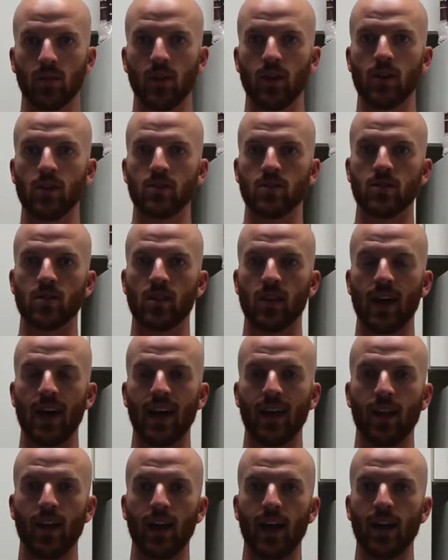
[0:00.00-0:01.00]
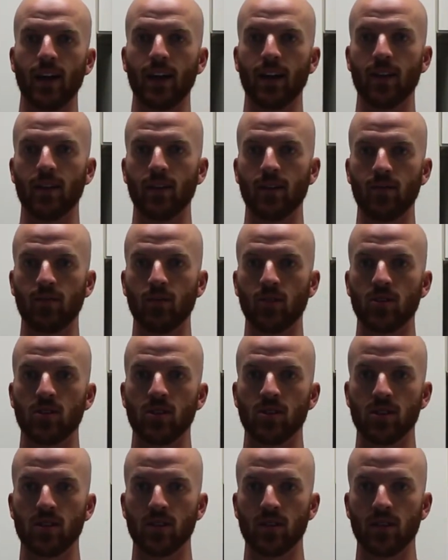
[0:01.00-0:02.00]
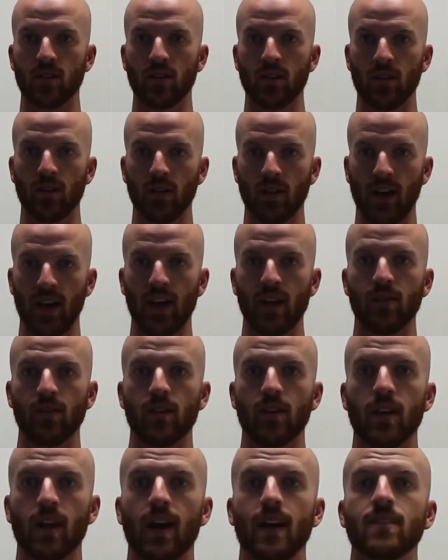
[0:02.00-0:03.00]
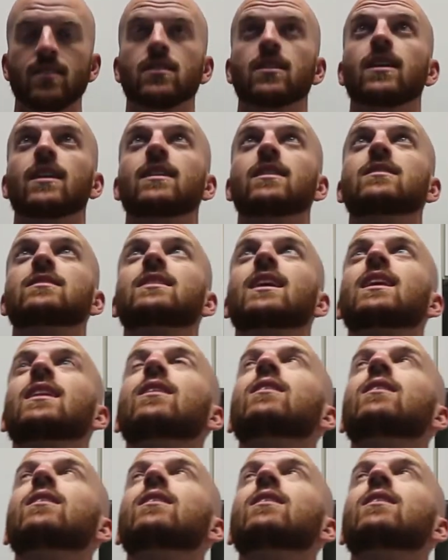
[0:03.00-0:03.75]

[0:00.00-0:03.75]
there's that lighting, which is kind of a nice light. It's kind